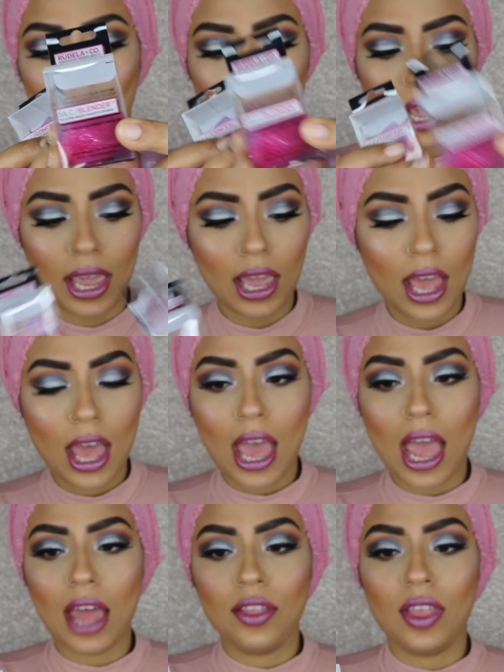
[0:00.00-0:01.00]
away,
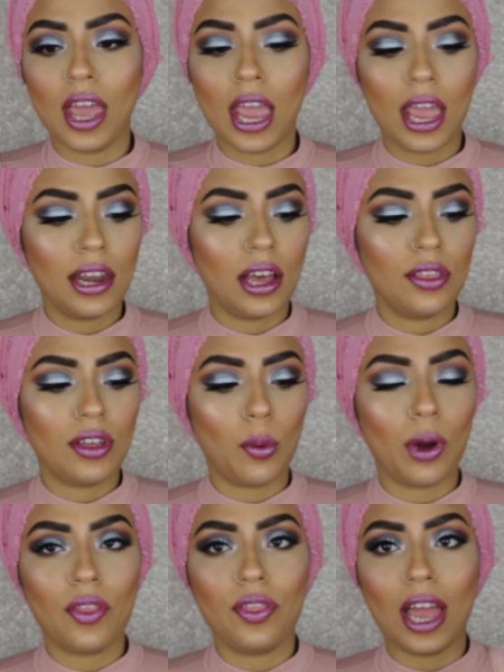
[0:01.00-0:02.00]
and then the
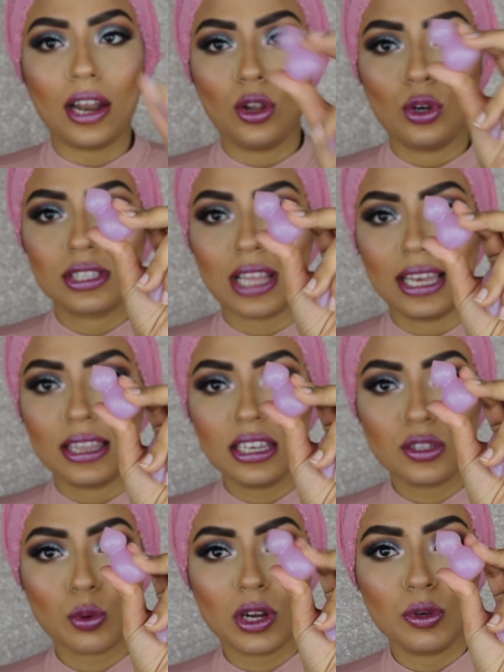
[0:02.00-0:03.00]
one that looks like
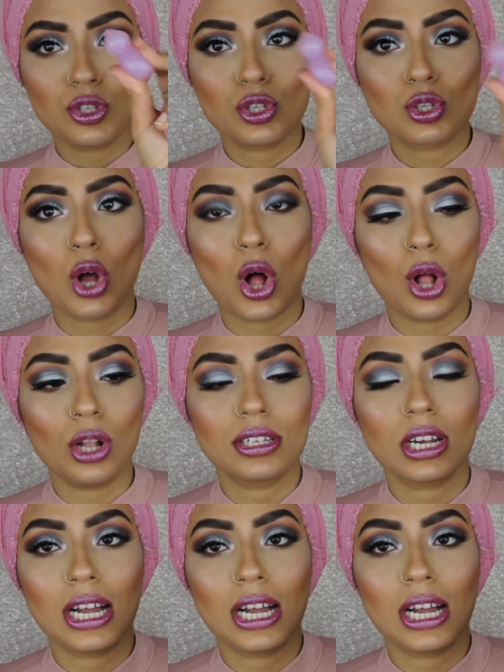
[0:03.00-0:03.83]
this one, which is called